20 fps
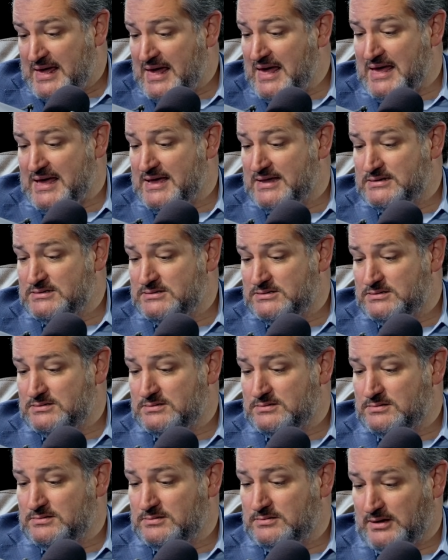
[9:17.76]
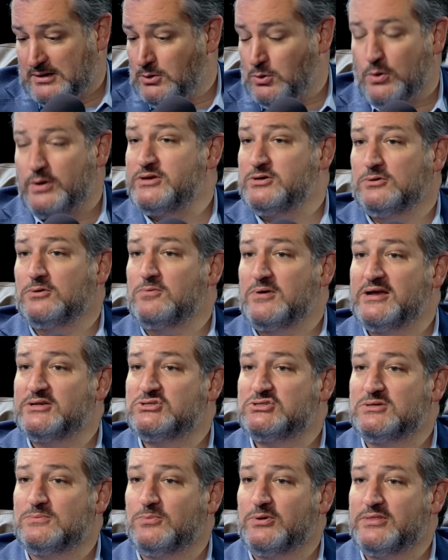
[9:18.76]
And they're going to
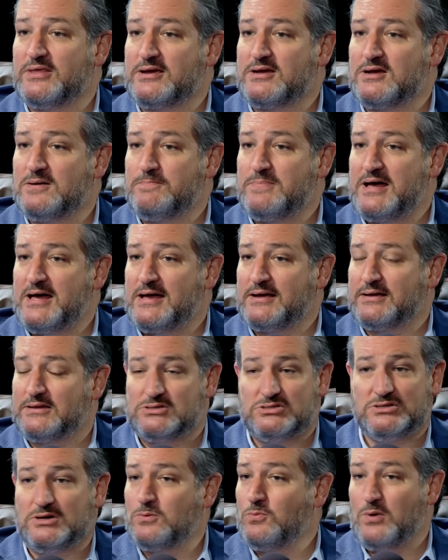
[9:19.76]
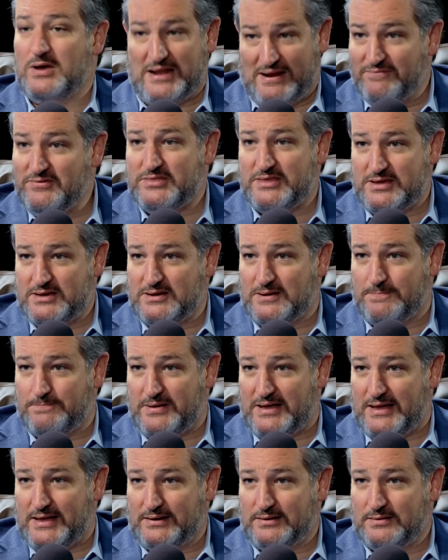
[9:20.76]
arrest them when they come back. And so whenever they come
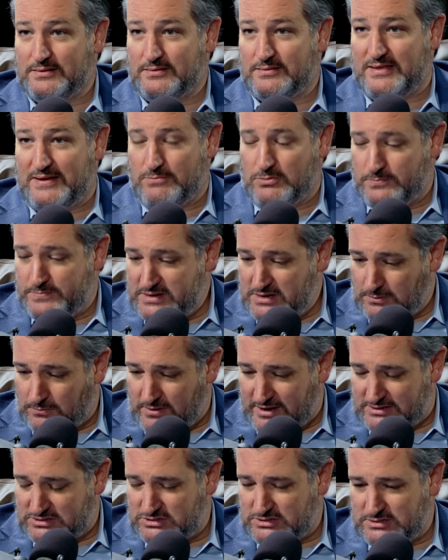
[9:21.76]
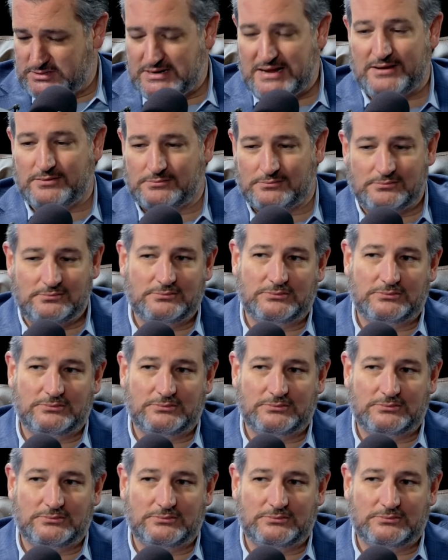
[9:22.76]
back, they will be arrested. Now,